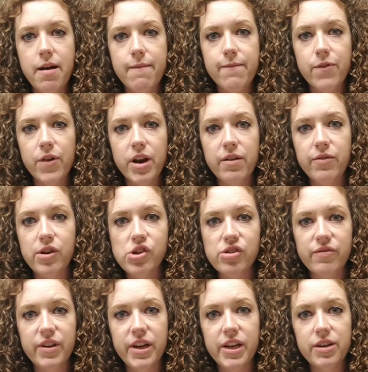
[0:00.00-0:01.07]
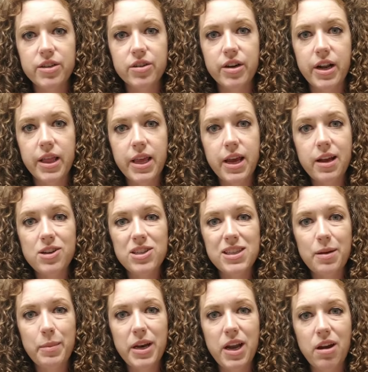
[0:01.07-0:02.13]
for any future videos or anything, just
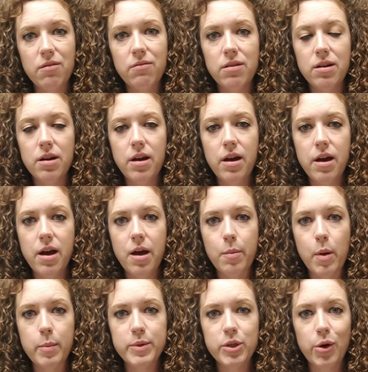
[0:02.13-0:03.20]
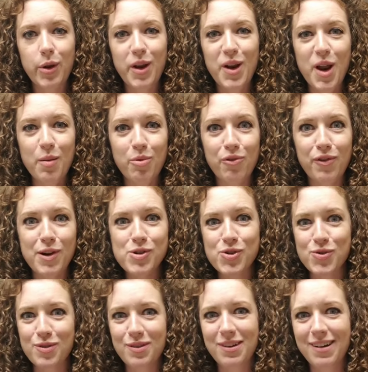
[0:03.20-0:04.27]
let me know. I'm certainly not a
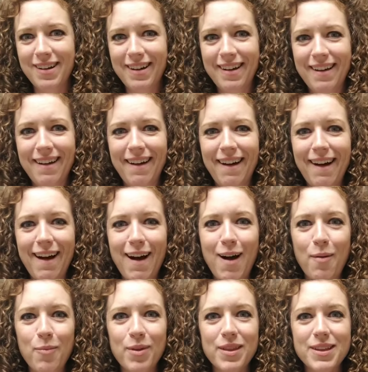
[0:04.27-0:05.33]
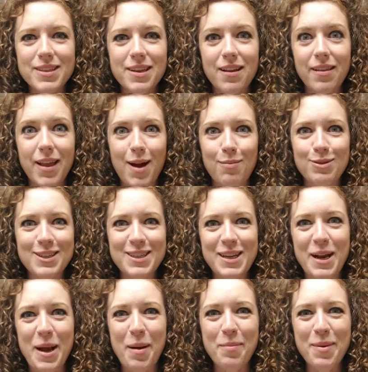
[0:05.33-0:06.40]
professional with this elaborate
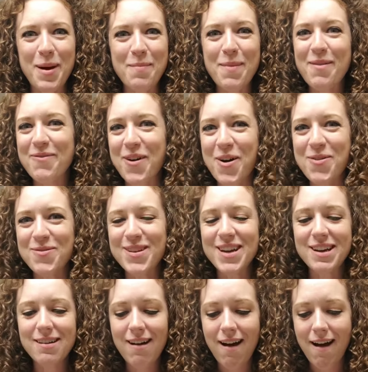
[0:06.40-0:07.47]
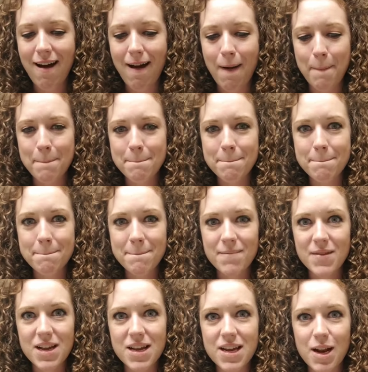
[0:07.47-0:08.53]
setup on my phone, and
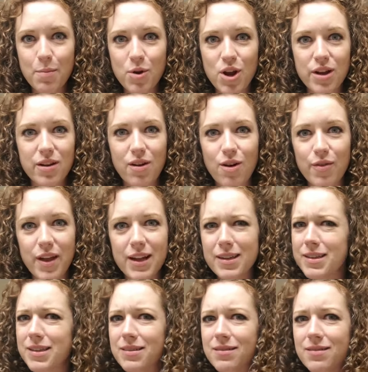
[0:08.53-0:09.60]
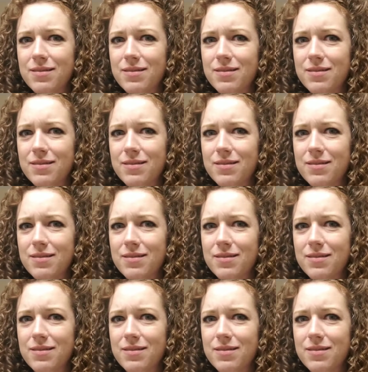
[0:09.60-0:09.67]
I'm not all that